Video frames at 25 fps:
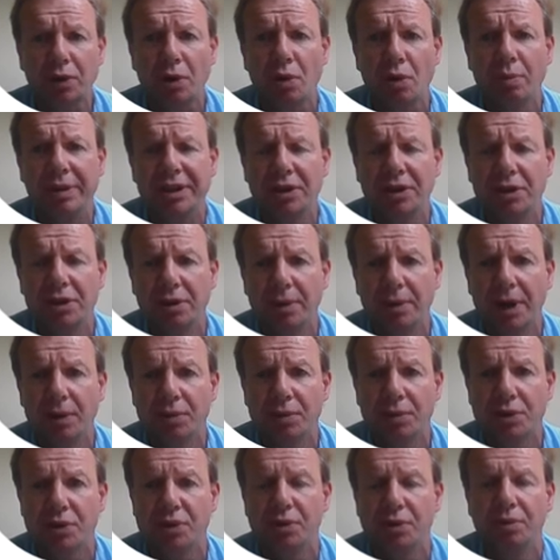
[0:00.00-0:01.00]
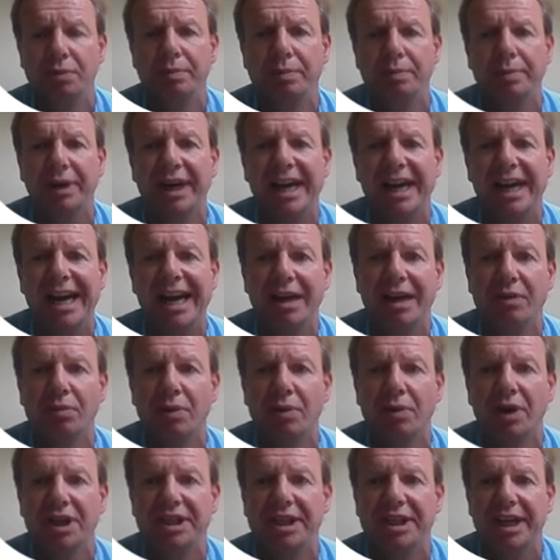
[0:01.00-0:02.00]
whether you do it old school by hand and
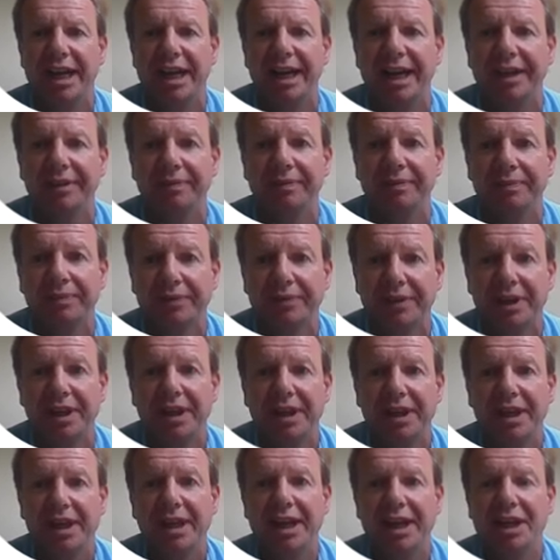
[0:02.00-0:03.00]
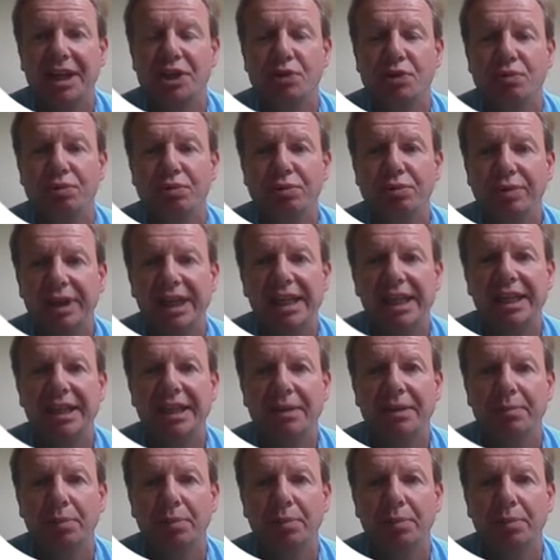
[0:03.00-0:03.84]
write it out, it's really